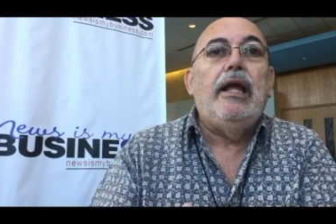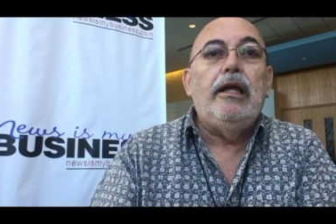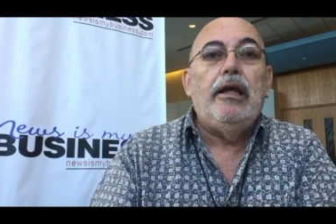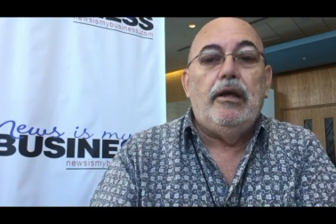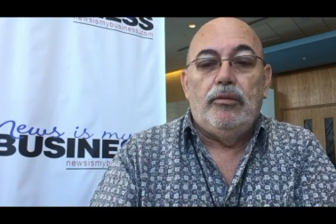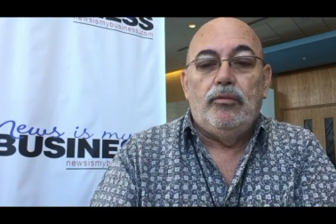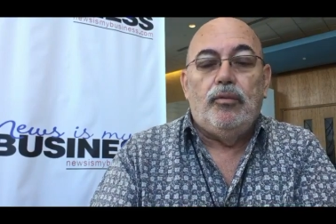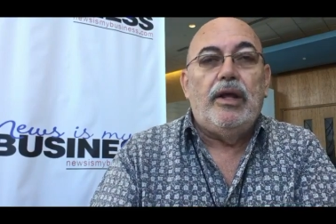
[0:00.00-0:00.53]

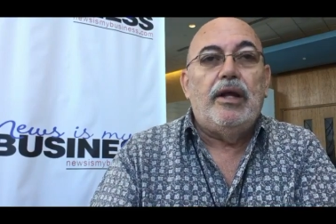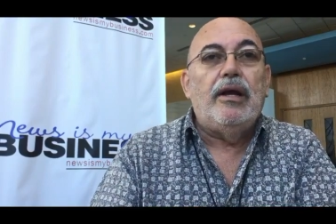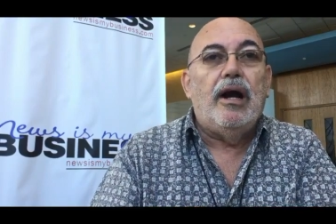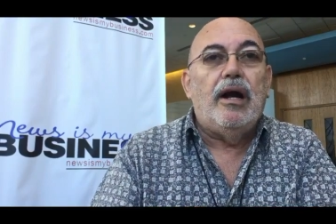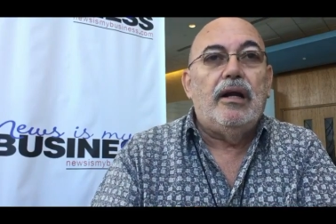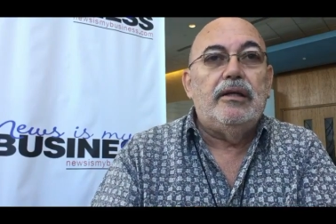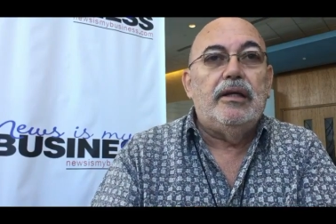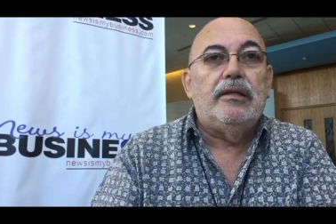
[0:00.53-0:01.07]
in
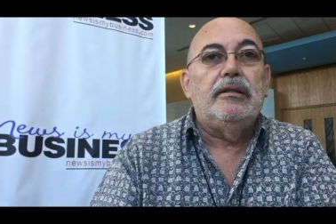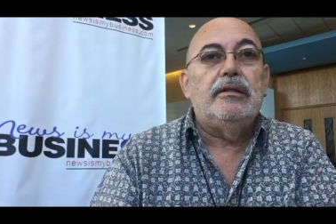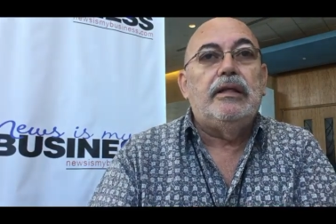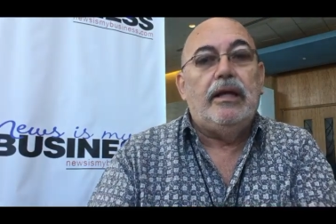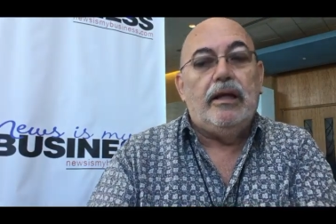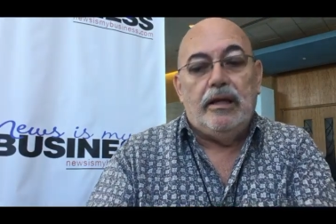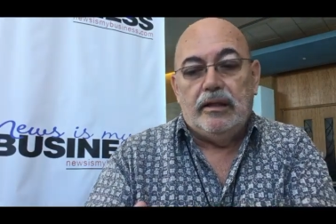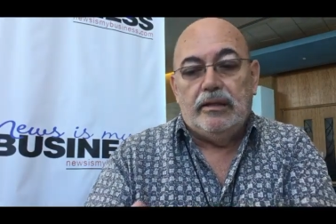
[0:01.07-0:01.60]
regarding
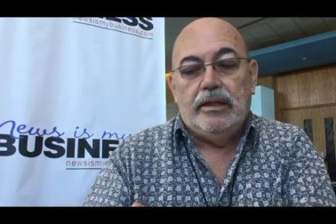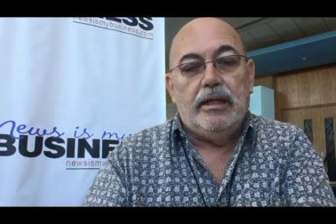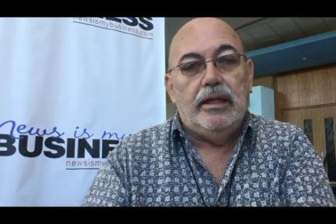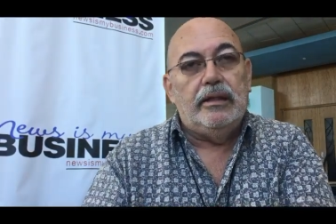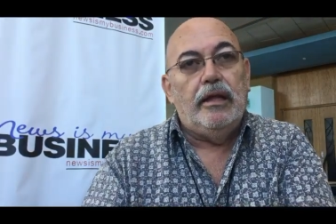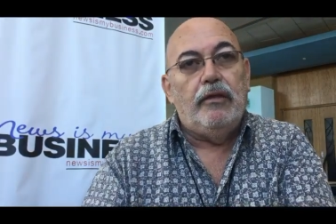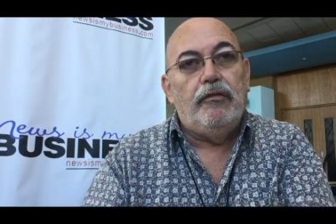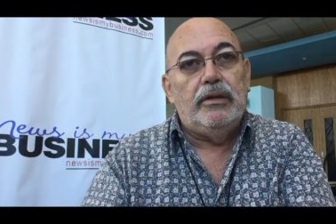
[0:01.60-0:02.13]
the,
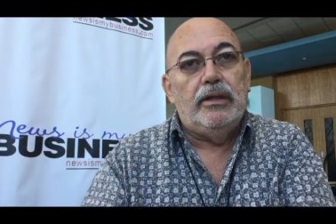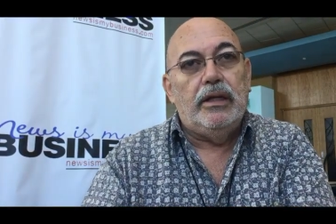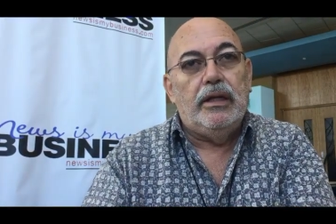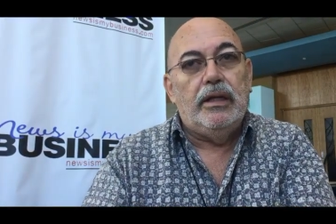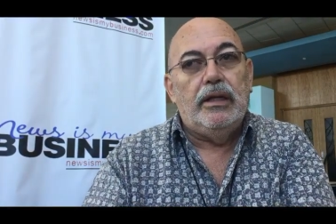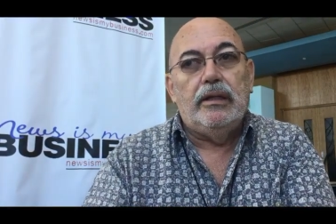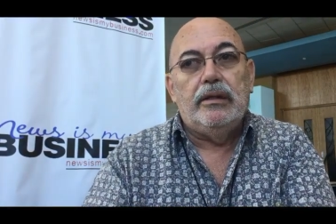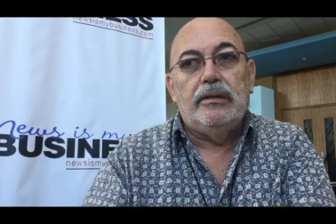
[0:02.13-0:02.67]
the,
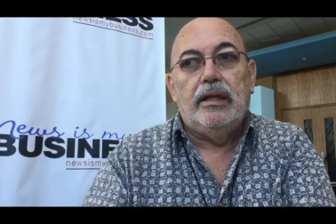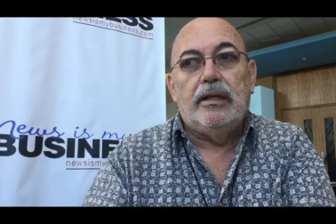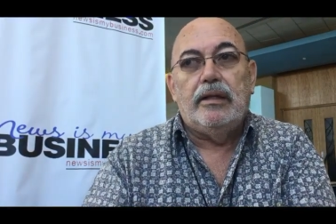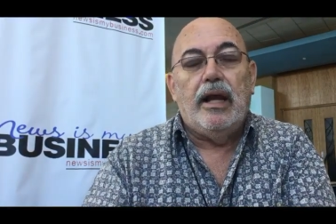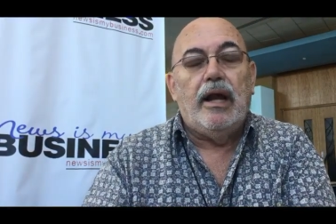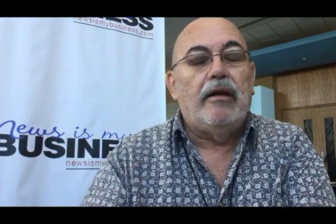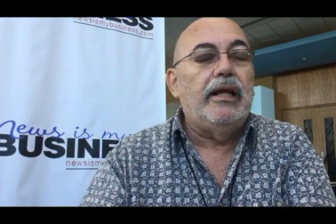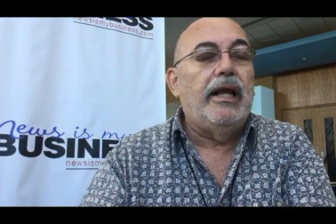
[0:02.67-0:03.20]
the, the,
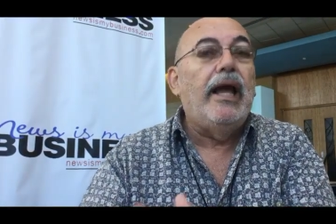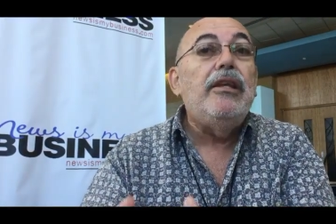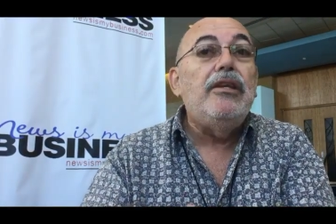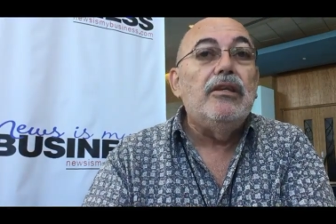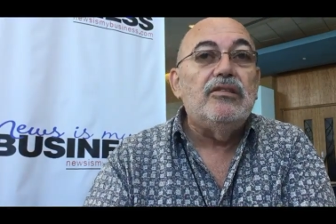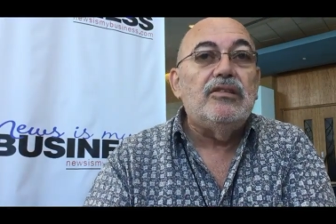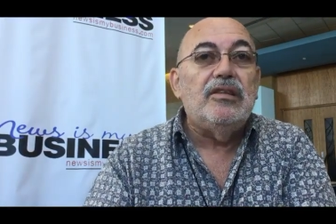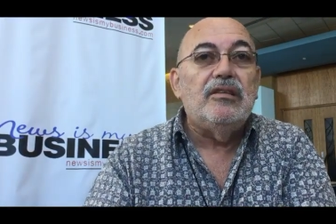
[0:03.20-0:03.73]
the
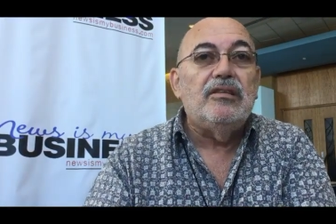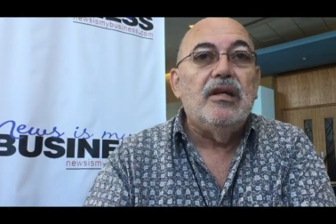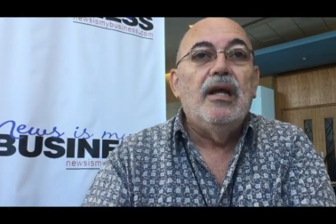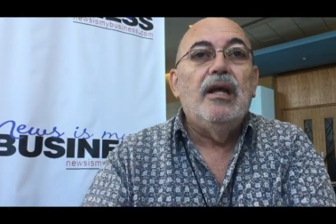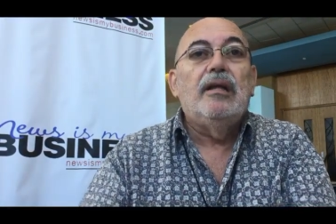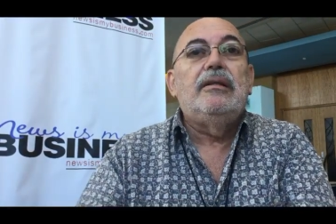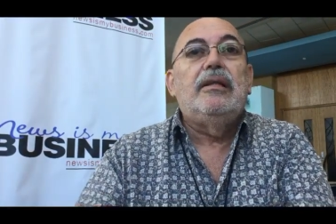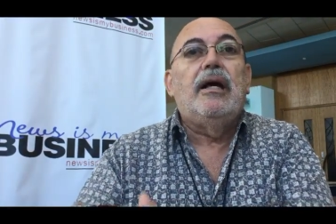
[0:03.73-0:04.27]
agencies
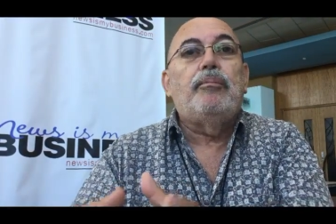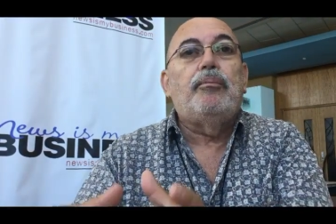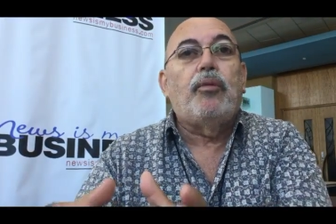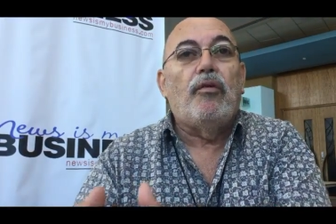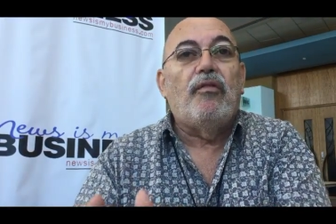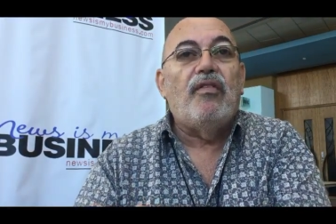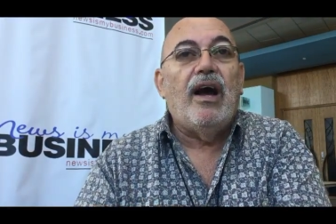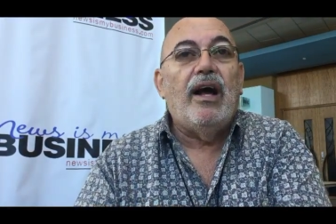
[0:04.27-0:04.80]
that
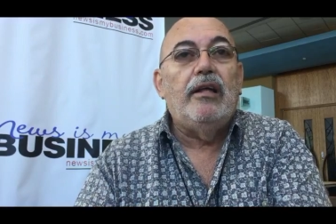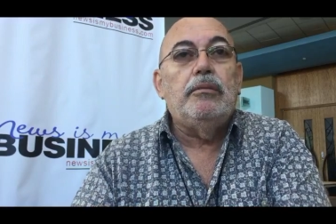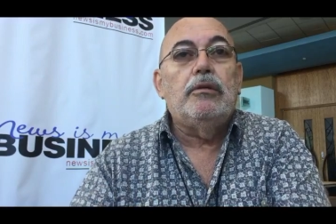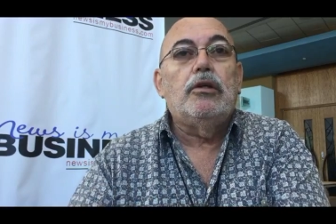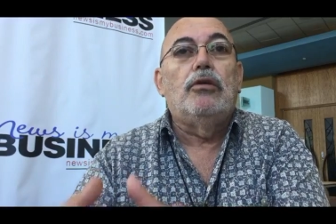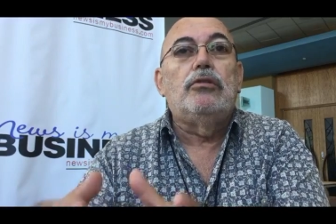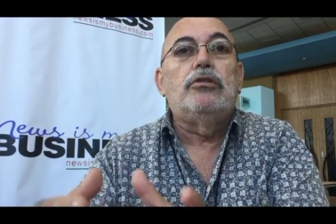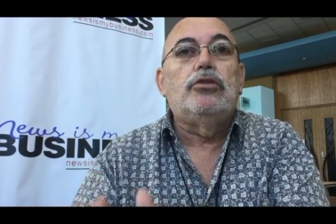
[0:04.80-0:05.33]

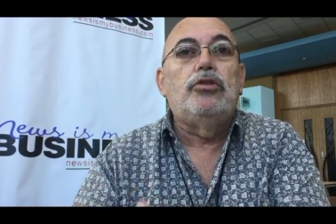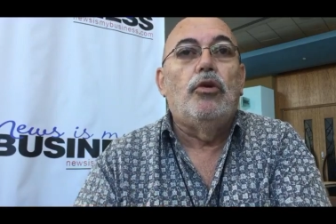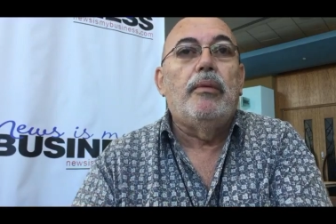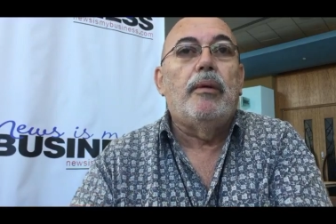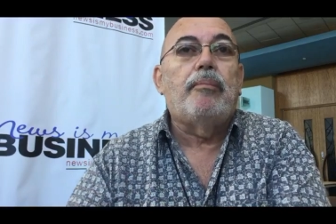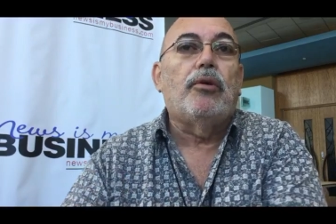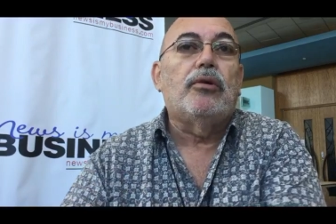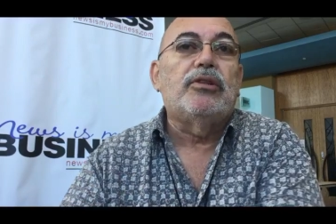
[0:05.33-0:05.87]
provide
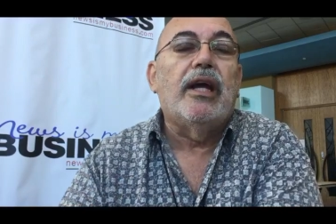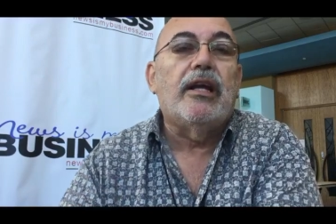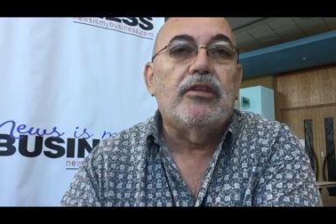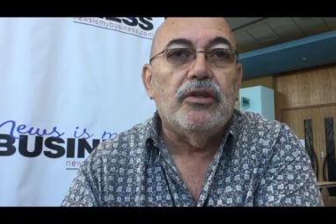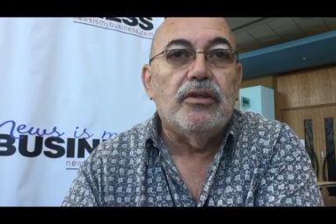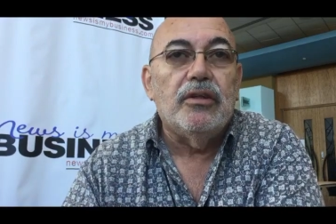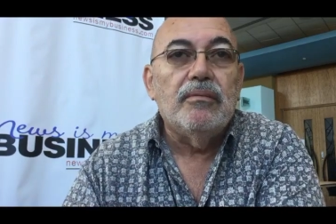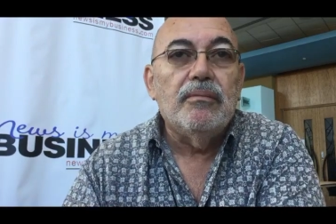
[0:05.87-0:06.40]
consumer
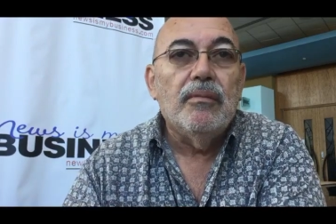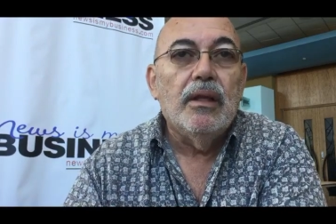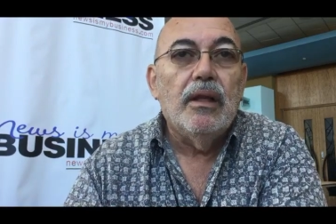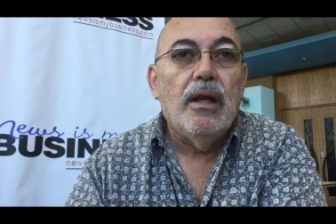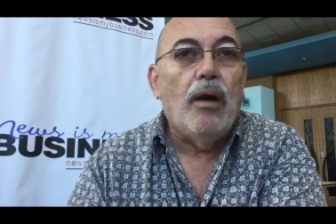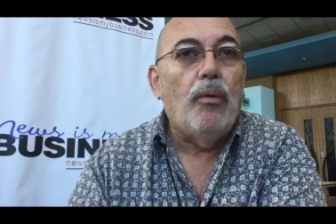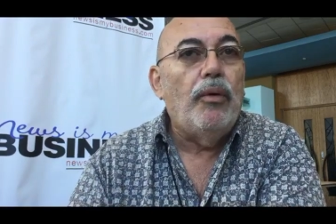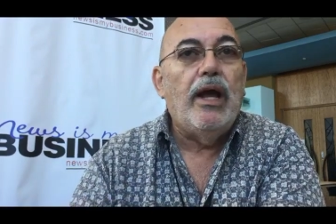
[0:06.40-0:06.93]
protections.
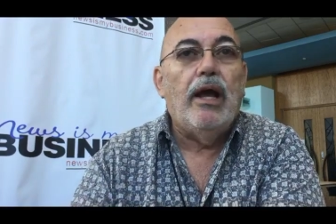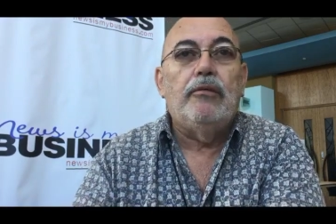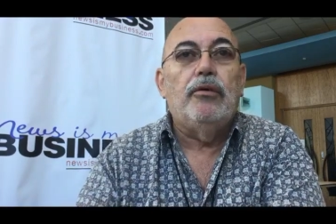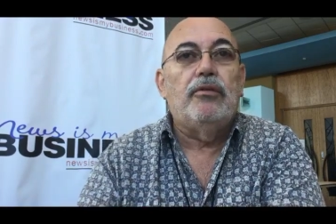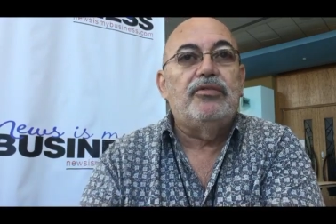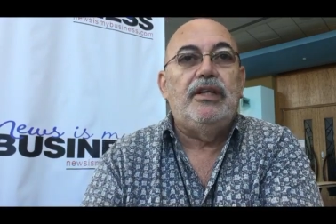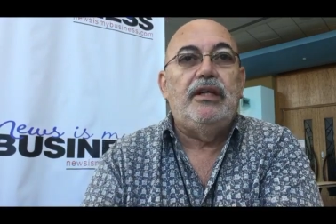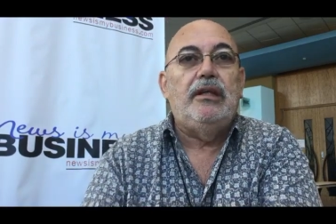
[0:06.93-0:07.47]
Mm-hmm. And we have
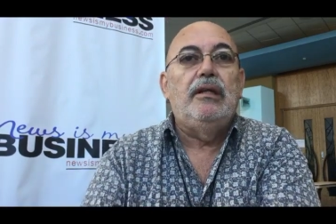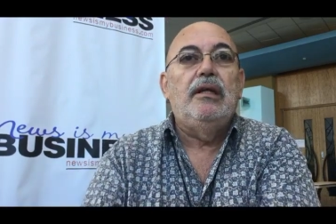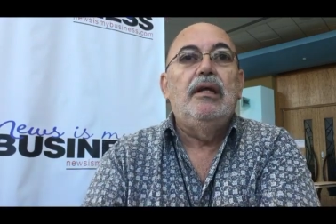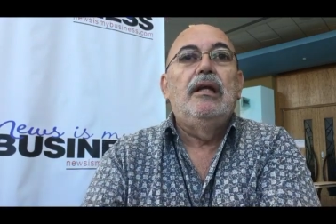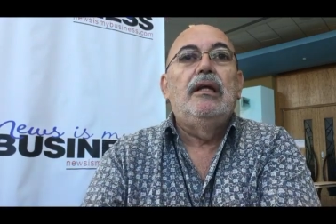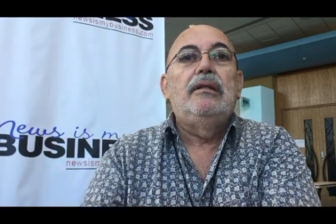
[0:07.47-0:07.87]
not seen